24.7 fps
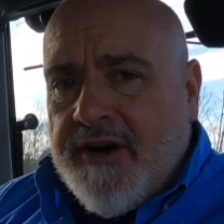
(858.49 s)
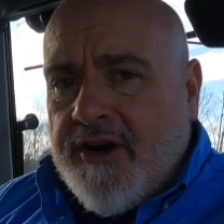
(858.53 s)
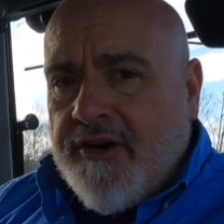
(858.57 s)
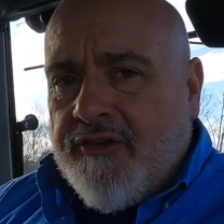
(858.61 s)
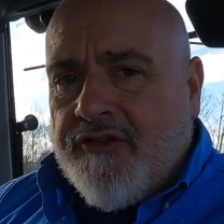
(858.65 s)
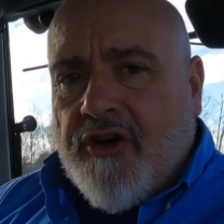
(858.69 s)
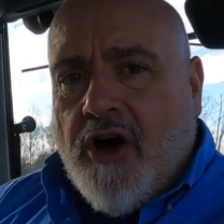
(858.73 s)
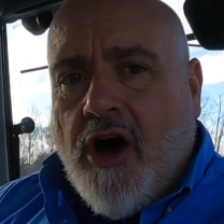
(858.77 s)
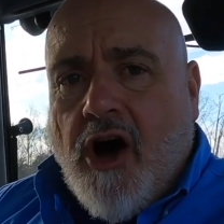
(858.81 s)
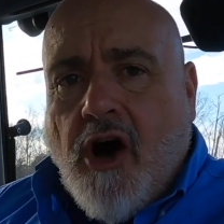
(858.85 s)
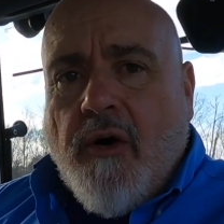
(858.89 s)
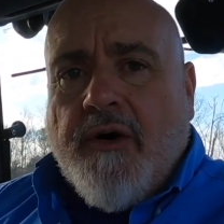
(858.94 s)

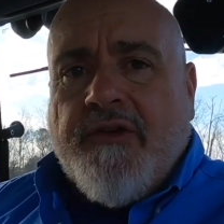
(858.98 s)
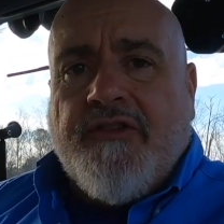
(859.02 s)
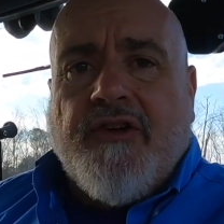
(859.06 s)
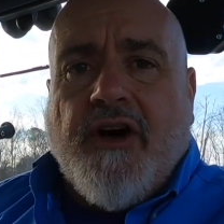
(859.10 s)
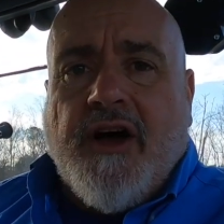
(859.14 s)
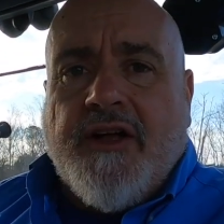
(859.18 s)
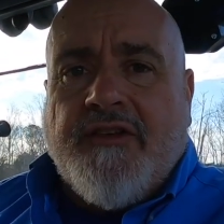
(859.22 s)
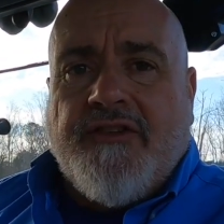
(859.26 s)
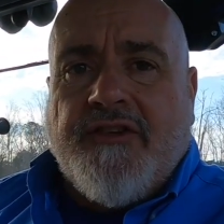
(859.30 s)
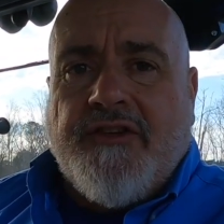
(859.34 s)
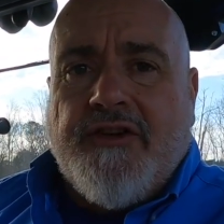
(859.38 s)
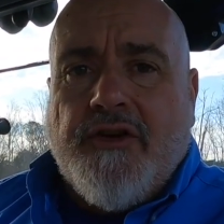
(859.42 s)
There's always
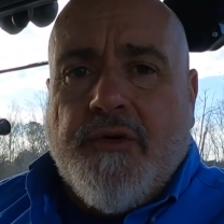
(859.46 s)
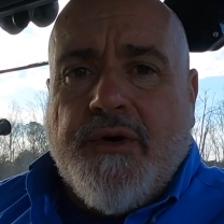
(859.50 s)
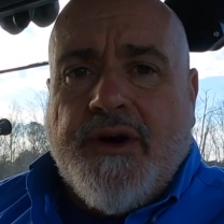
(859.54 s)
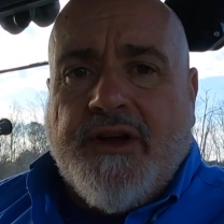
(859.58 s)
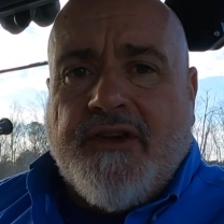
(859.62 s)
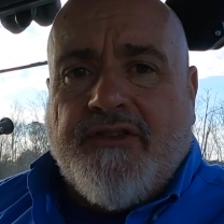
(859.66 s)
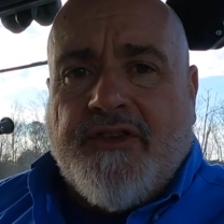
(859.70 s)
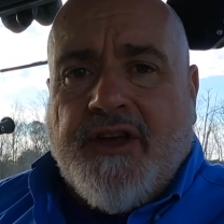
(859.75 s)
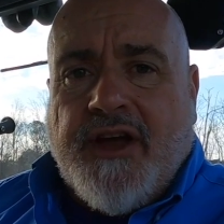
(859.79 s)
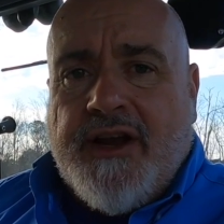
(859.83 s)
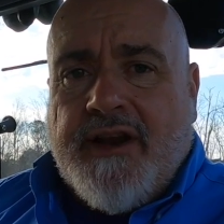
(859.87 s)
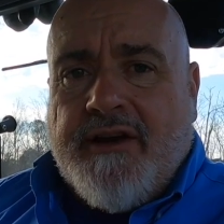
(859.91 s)
lots of new and
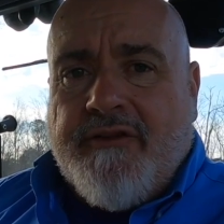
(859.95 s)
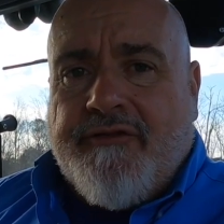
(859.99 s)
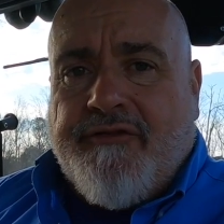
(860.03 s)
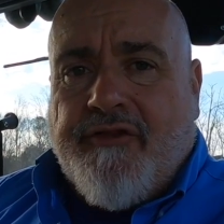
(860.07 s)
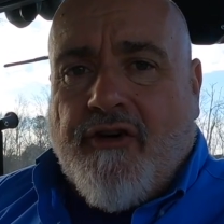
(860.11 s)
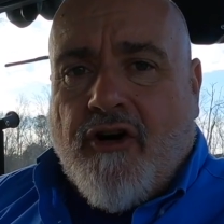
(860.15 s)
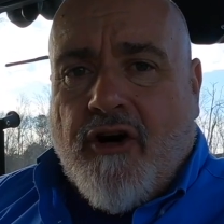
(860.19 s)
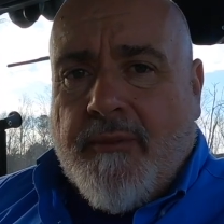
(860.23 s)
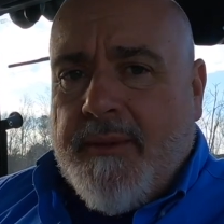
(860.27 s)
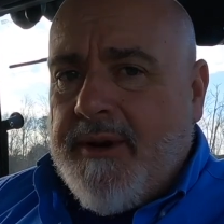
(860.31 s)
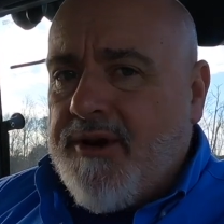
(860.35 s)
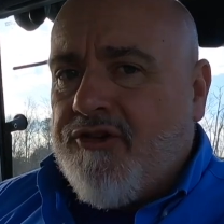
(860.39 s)
exciting
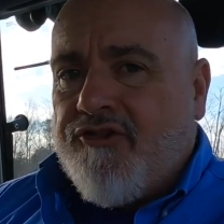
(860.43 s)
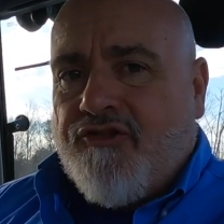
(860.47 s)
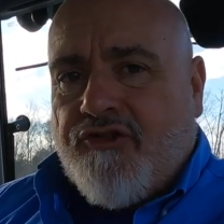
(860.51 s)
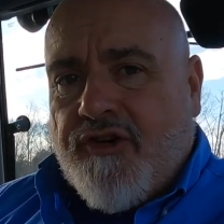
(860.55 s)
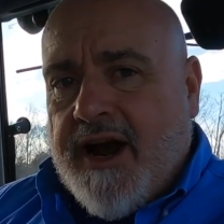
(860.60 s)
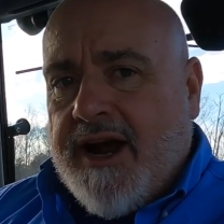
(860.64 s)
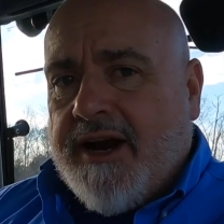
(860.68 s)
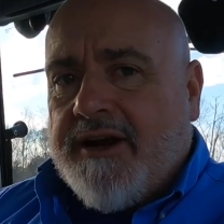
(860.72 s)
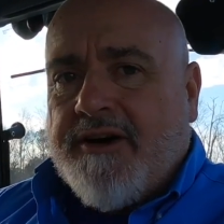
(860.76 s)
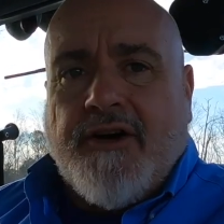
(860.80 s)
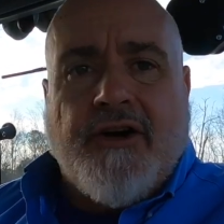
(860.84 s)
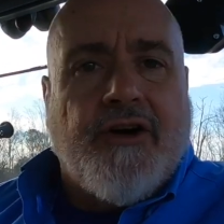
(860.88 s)
farming,
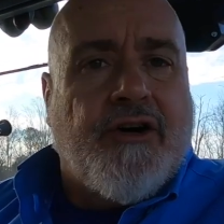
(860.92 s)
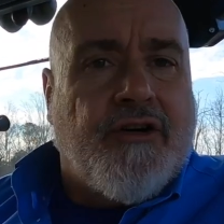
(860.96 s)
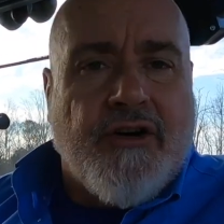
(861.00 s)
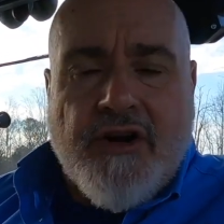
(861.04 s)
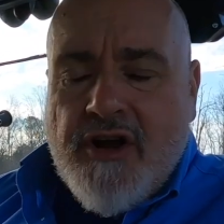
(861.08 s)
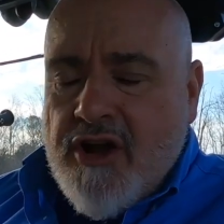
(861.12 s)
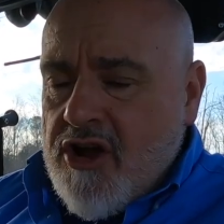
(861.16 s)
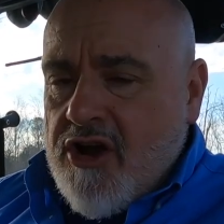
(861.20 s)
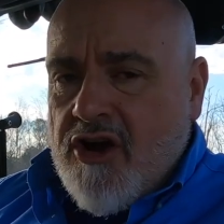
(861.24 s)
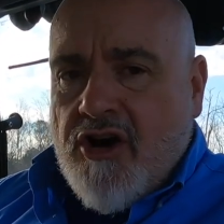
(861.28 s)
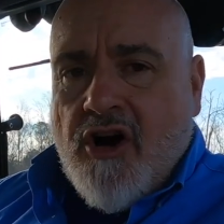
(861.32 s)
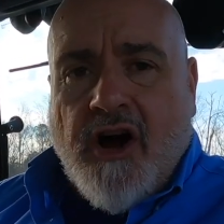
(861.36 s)
tractor
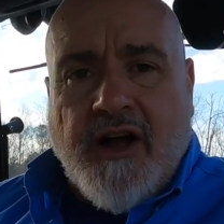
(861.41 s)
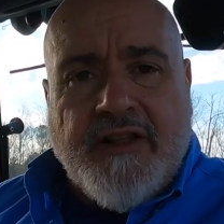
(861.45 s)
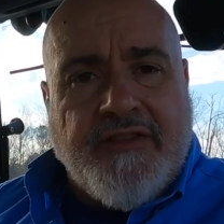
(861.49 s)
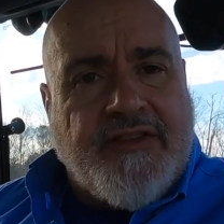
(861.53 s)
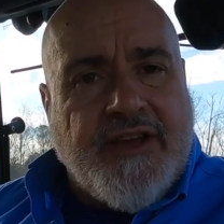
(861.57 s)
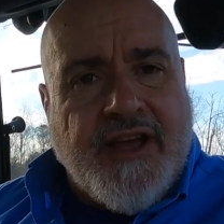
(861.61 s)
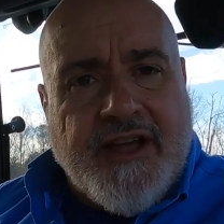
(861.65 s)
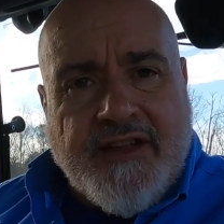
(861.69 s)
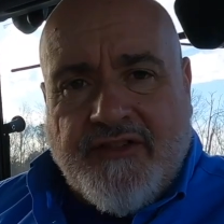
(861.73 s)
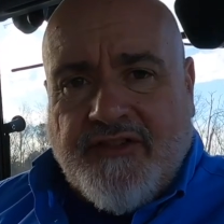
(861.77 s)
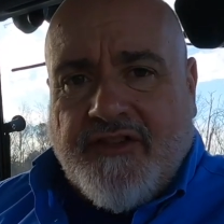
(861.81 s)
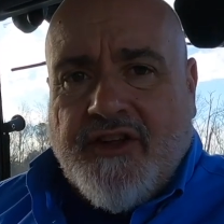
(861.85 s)

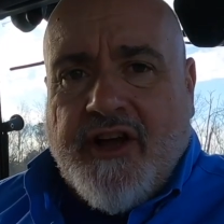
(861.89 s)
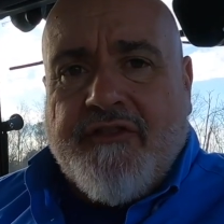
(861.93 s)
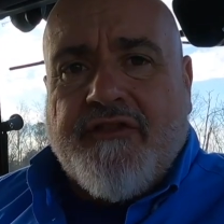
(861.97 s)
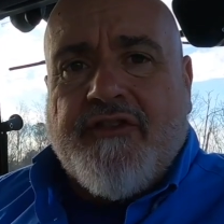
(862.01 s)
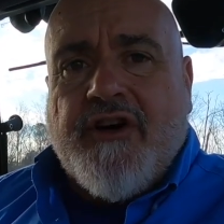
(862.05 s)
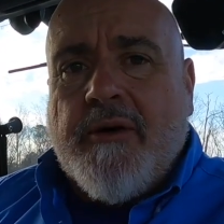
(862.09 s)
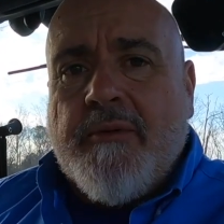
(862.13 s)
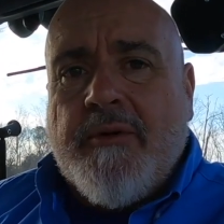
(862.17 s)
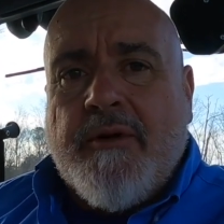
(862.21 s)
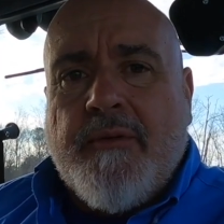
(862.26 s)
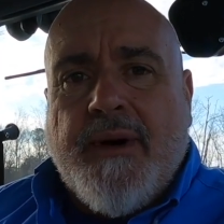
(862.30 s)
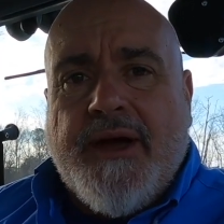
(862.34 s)
content stuff
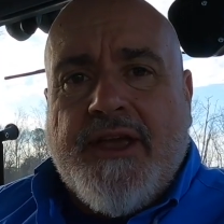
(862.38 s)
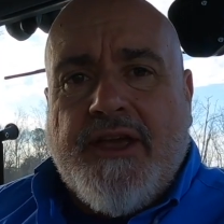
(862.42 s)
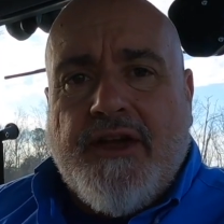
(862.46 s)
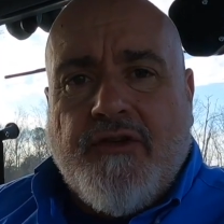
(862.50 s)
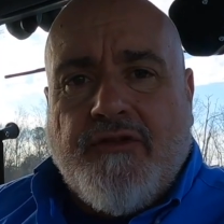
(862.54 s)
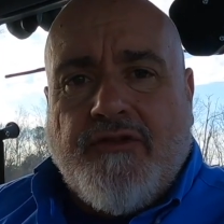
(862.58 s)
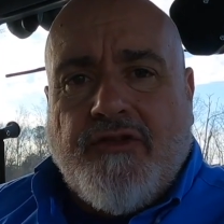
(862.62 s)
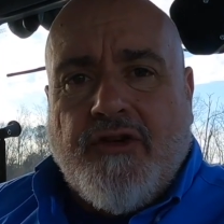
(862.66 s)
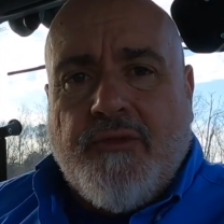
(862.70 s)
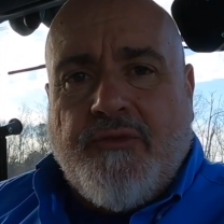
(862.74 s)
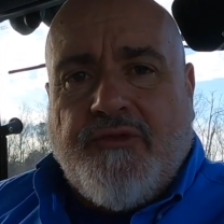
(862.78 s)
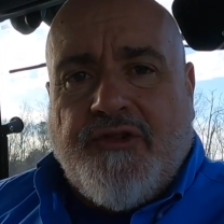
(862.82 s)
coming to my
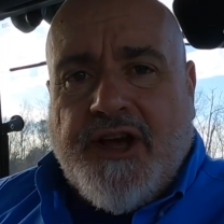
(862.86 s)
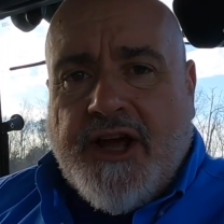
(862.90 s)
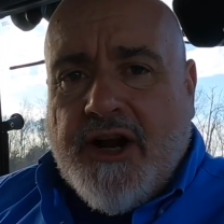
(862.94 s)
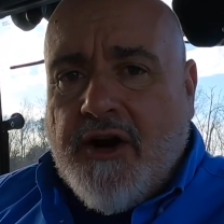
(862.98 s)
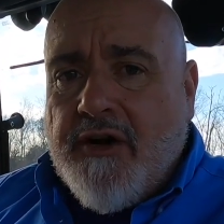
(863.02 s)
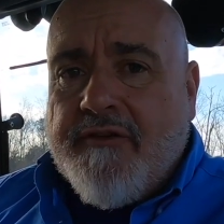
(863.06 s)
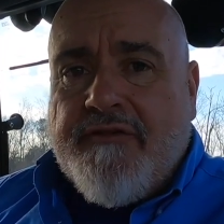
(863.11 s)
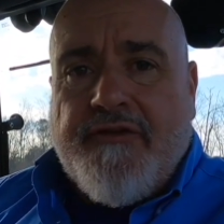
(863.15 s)
YouTube channel.